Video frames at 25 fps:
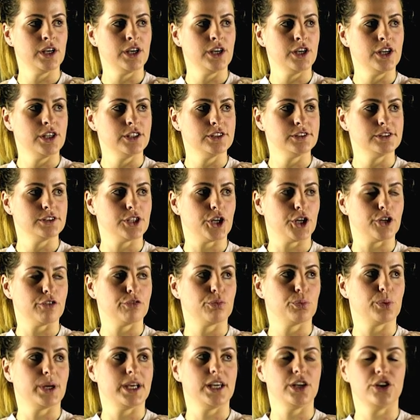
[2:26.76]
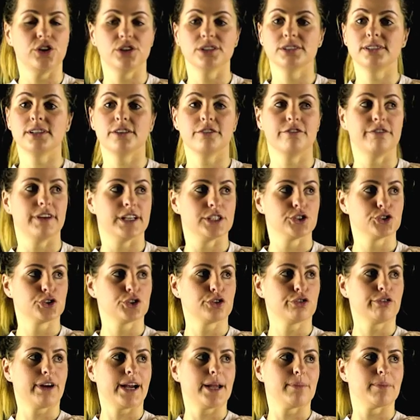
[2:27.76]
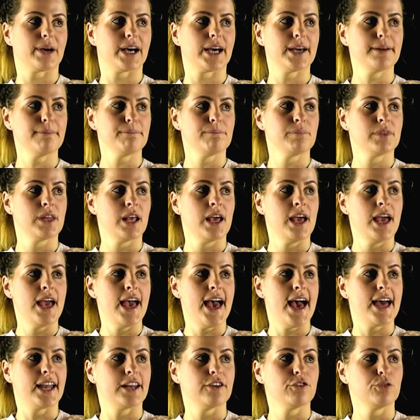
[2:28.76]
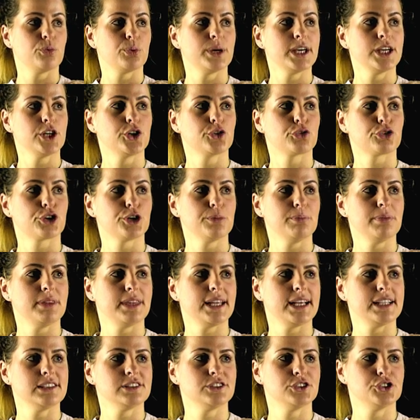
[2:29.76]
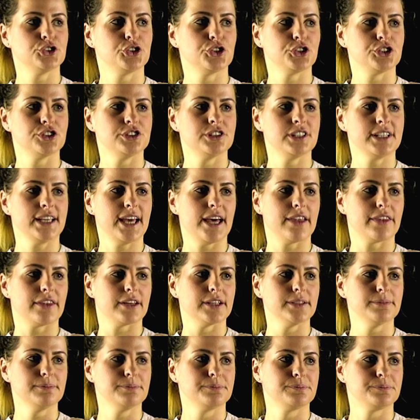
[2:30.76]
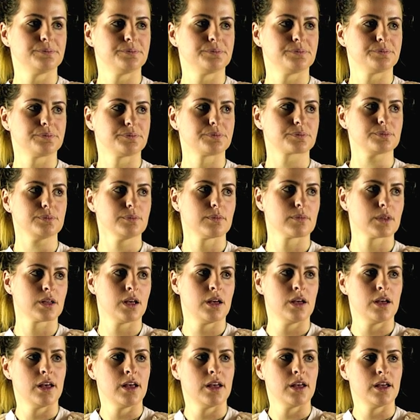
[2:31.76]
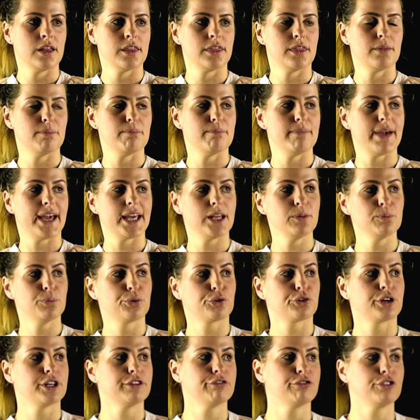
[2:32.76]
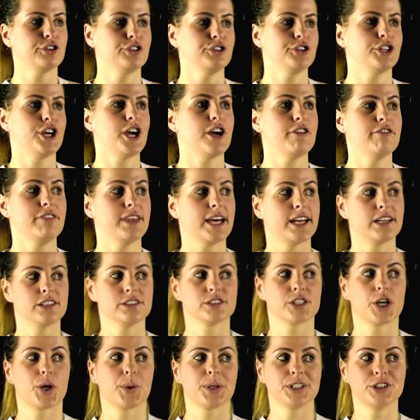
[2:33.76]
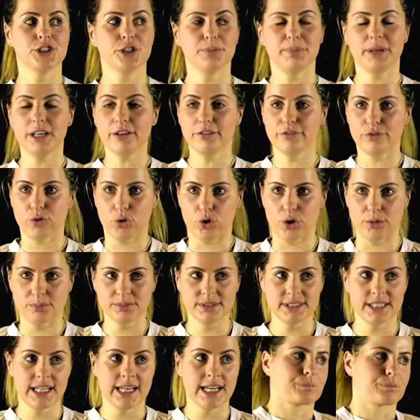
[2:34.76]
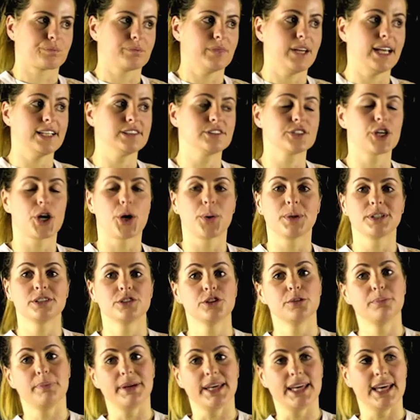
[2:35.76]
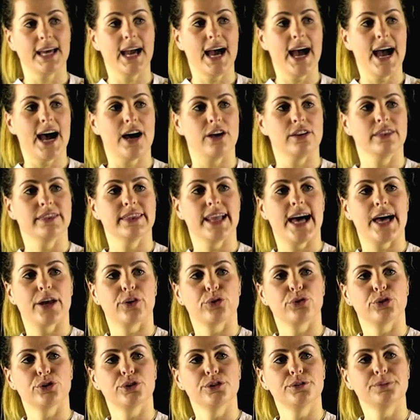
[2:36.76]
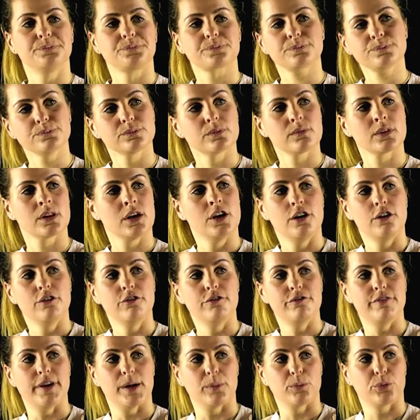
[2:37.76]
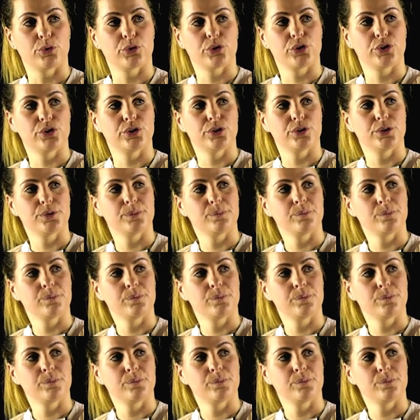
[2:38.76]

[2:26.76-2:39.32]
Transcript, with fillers: So if we use the ventral rami, and if we group these two together, the main peripheral nerve that is going to be formed is going to be our lateral femoral